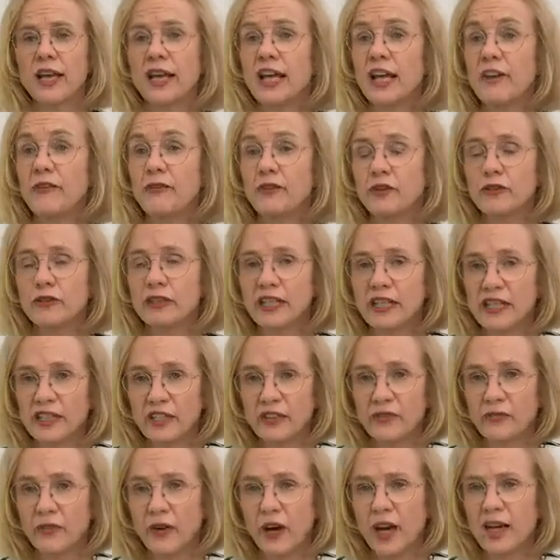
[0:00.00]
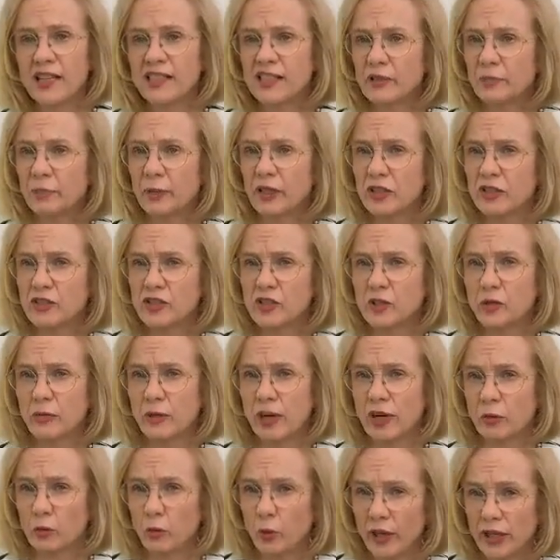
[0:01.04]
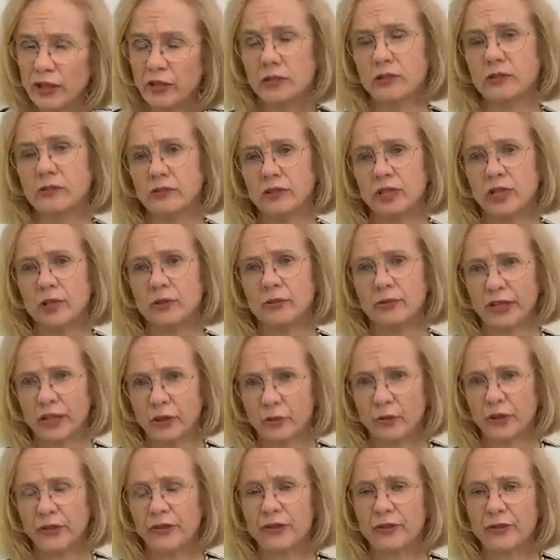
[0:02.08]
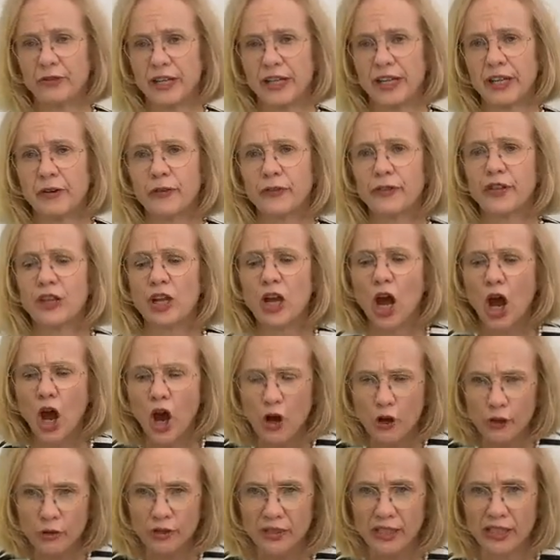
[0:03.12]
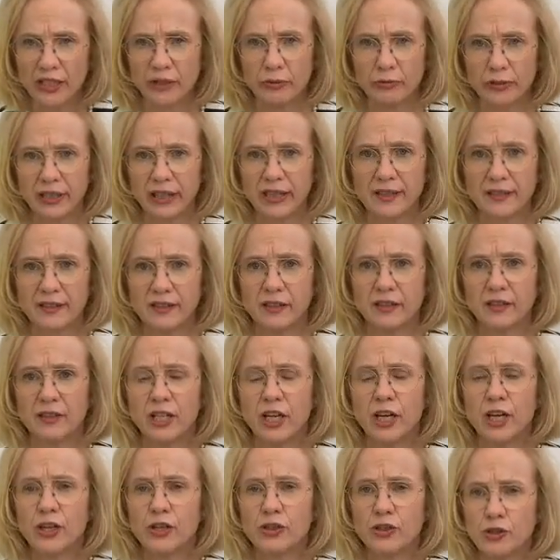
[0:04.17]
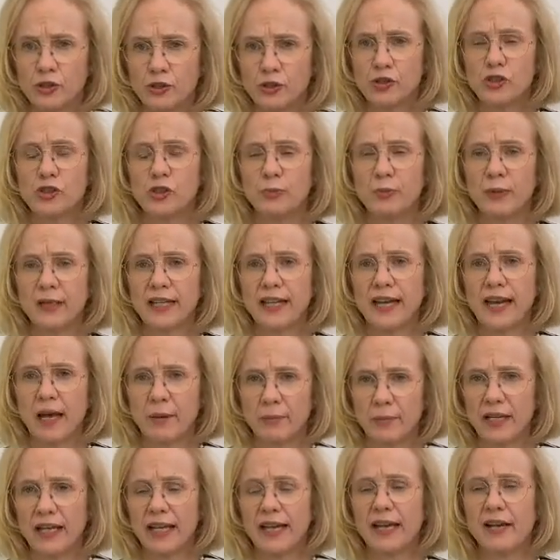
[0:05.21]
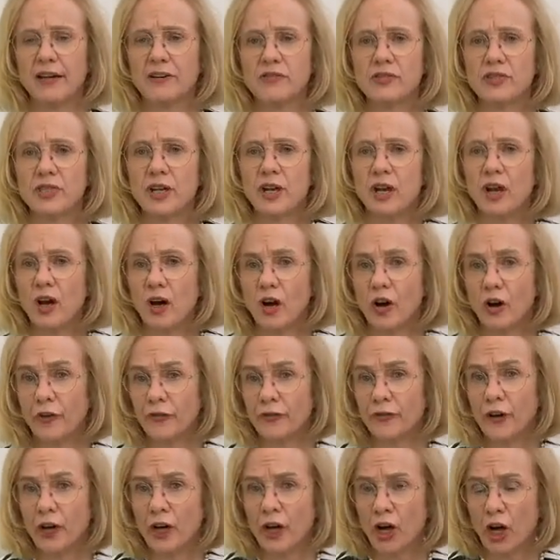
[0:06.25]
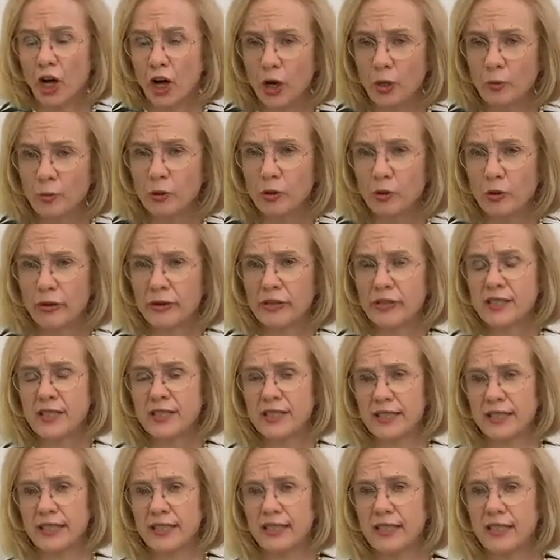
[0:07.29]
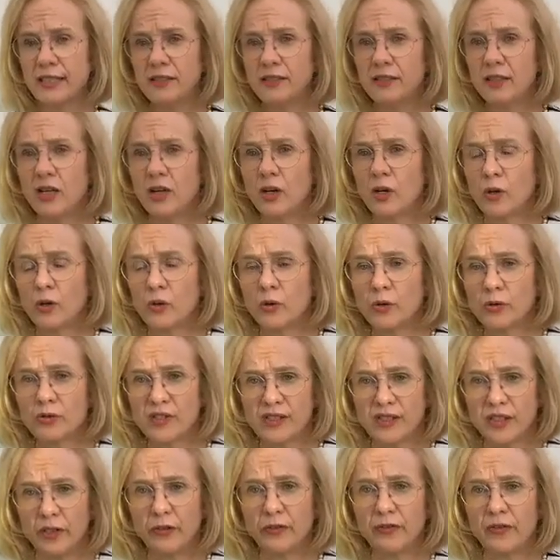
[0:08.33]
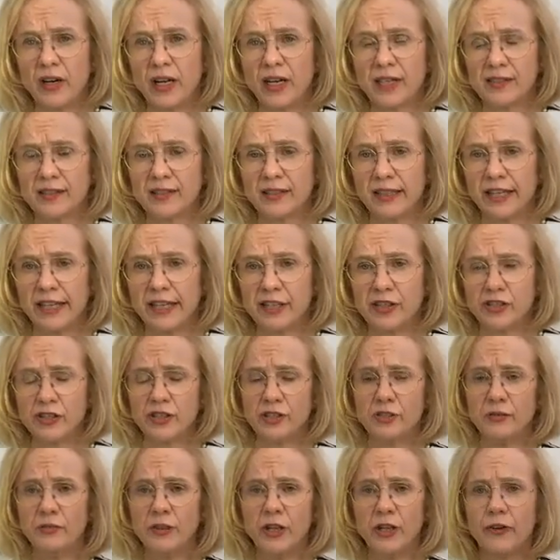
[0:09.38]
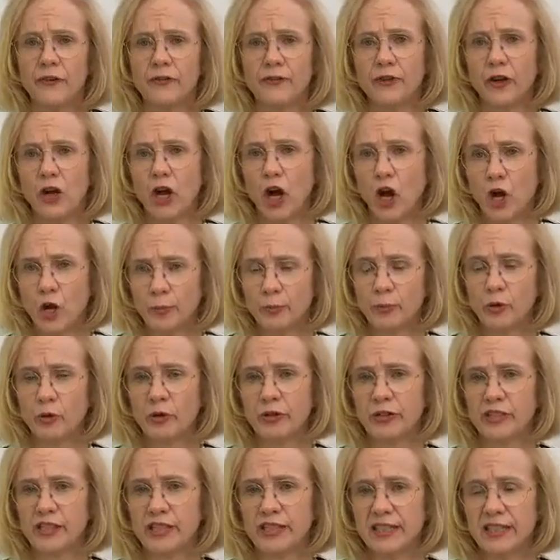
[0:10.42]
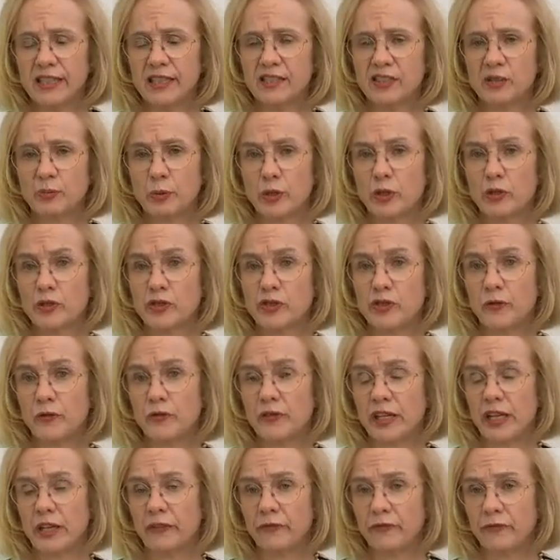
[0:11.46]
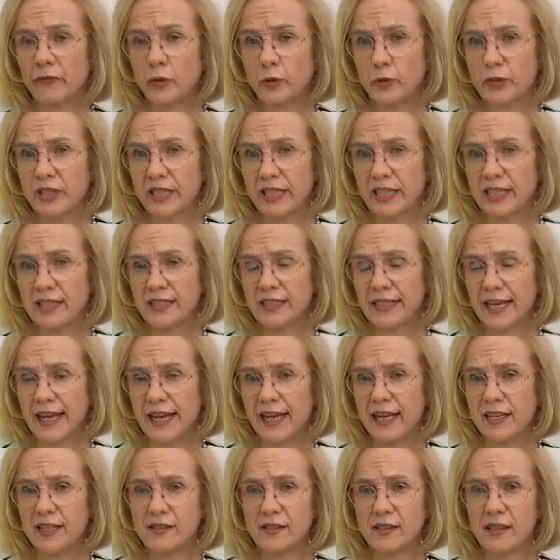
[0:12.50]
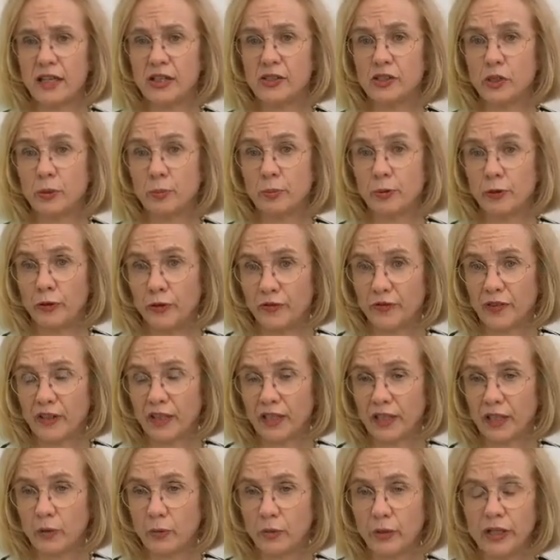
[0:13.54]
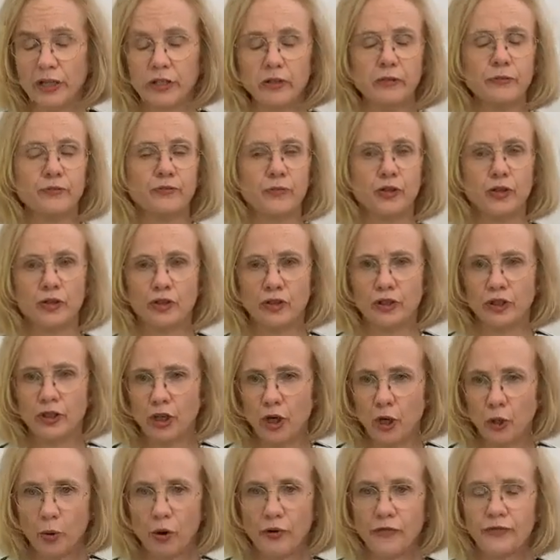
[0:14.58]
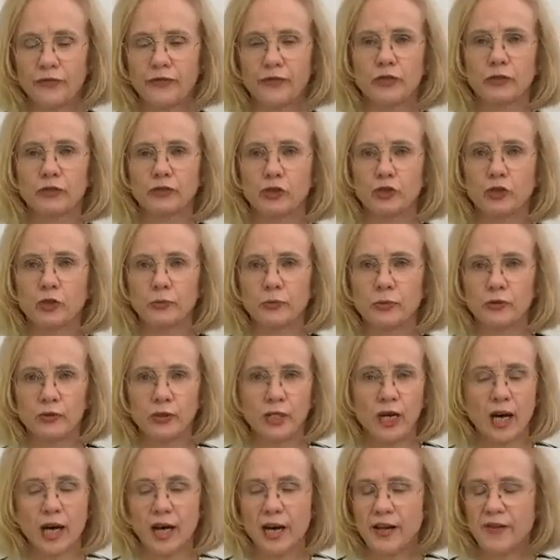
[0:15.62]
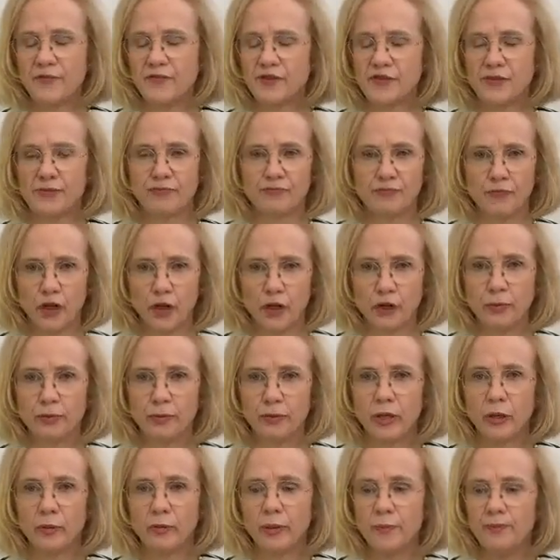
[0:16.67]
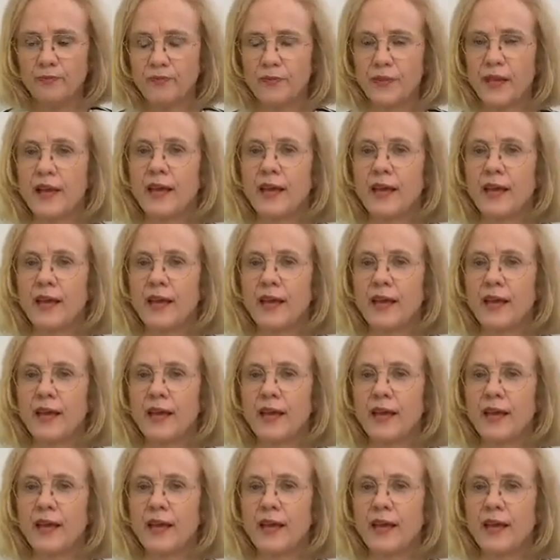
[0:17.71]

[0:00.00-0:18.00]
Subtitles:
If you need advice because you're unwell, ring 13 Health. The only reason you should be coming out of home quarantine or self-isolation for home quarantine is because you've done 14 days and you're perfectly well. You can go off your normal lives, no problem.